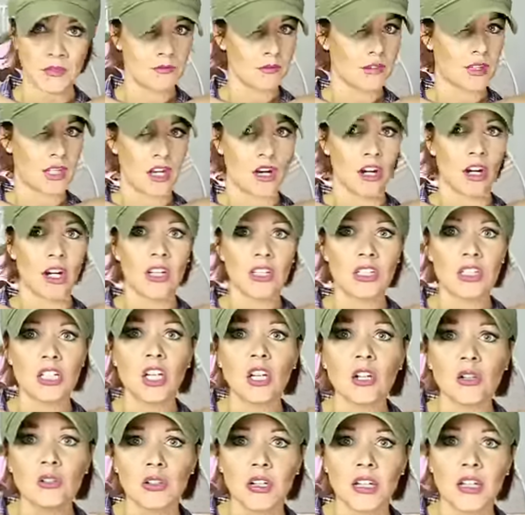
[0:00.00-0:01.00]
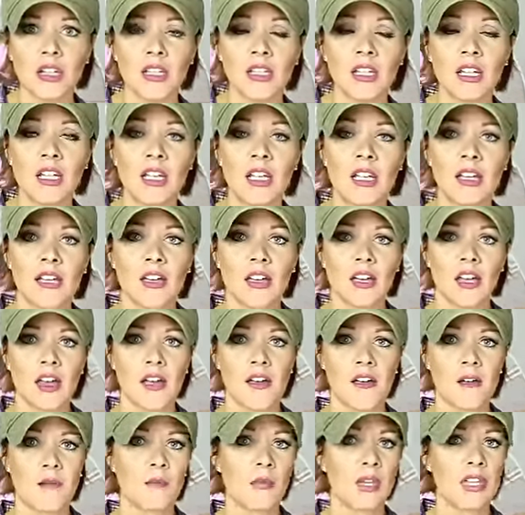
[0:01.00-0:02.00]
carrying children.
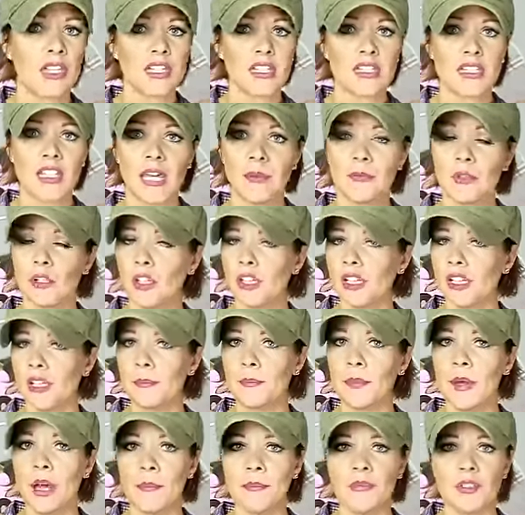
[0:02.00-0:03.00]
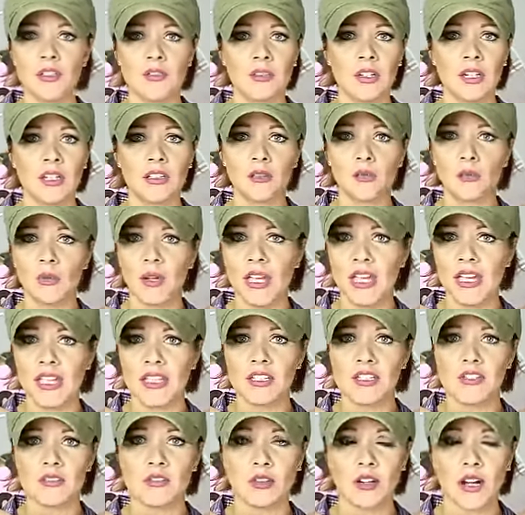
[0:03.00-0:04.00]
Um, anytime you're getting bumped around the
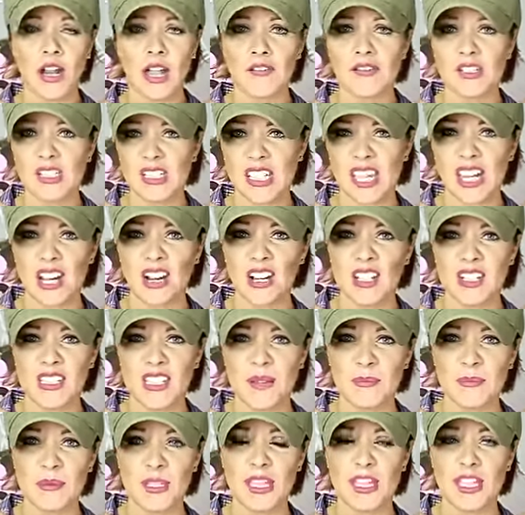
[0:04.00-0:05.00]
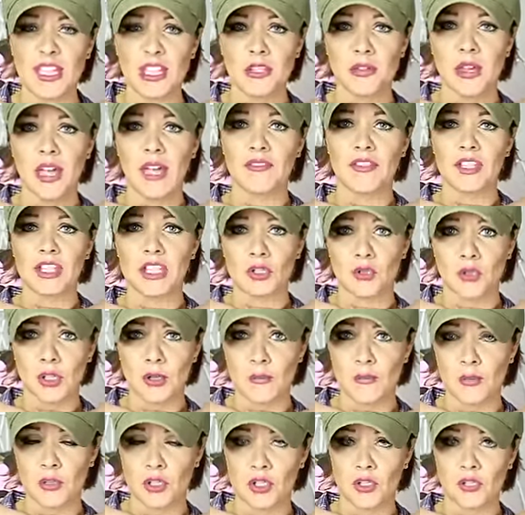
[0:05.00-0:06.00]
waist or have to carry something and you have this
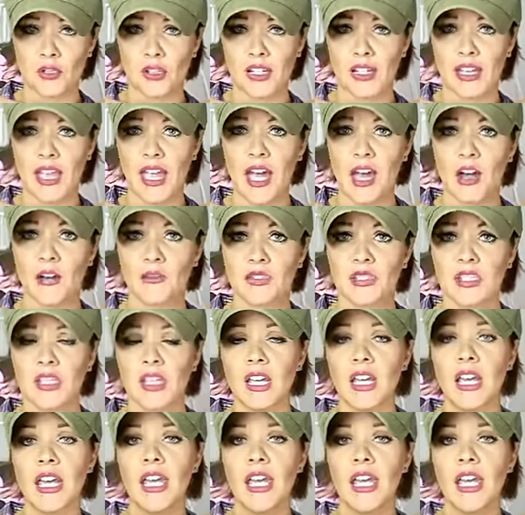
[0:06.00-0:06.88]
grip protruding out.